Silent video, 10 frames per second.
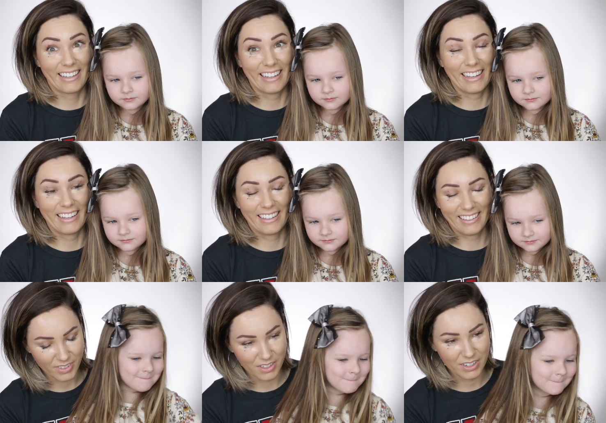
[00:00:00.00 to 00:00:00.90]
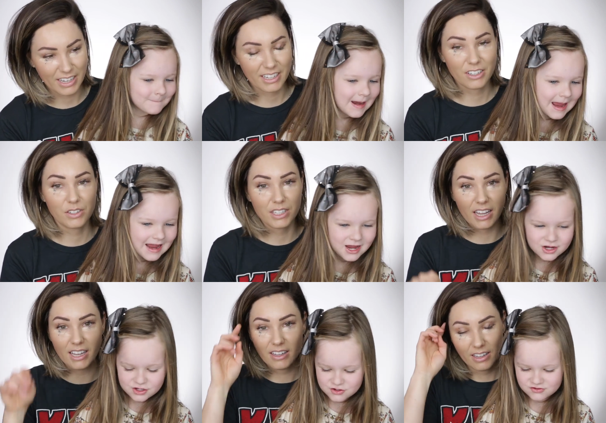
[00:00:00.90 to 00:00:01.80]
Speaker 1: Yeah.
Speaker 2: All right. Can you
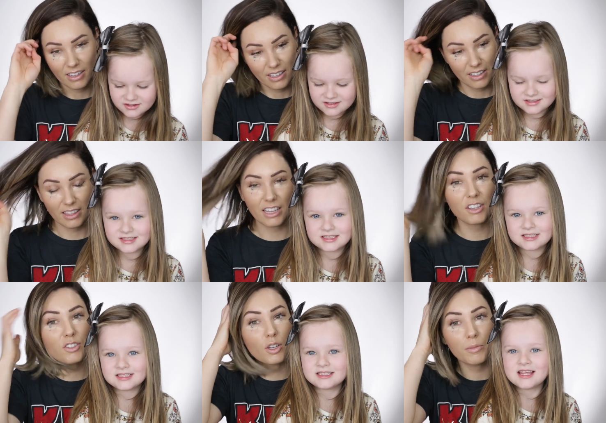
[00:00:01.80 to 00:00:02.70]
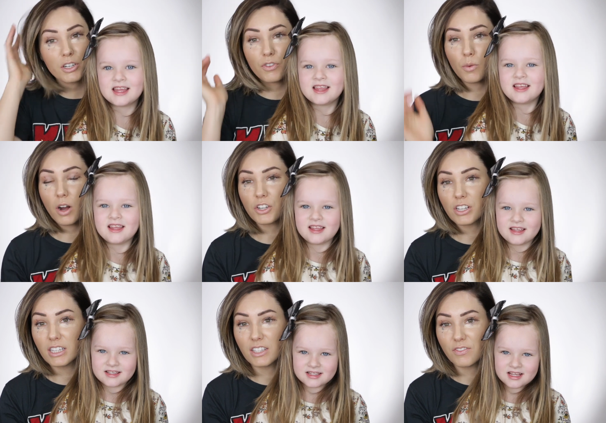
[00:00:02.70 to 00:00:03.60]
say thank you so much for
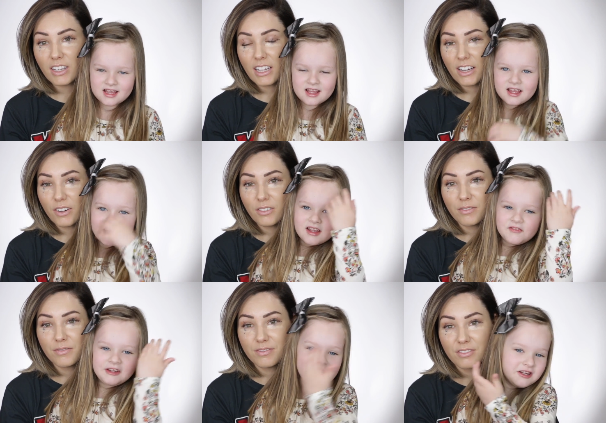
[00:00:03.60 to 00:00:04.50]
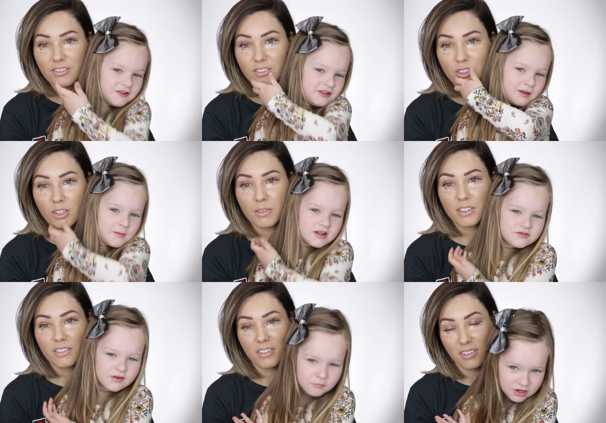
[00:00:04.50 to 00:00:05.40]
watching this video? Thank you so
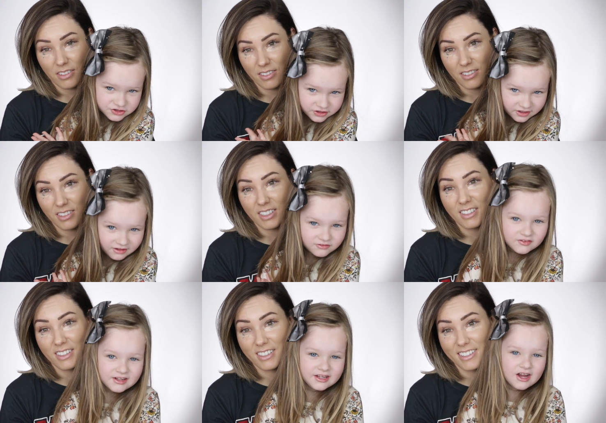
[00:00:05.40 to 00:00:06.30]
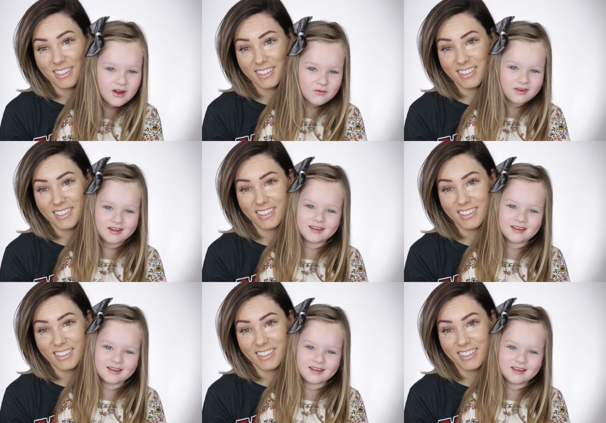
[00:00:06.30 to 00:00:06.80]
much for watching
Speaker 1: this video.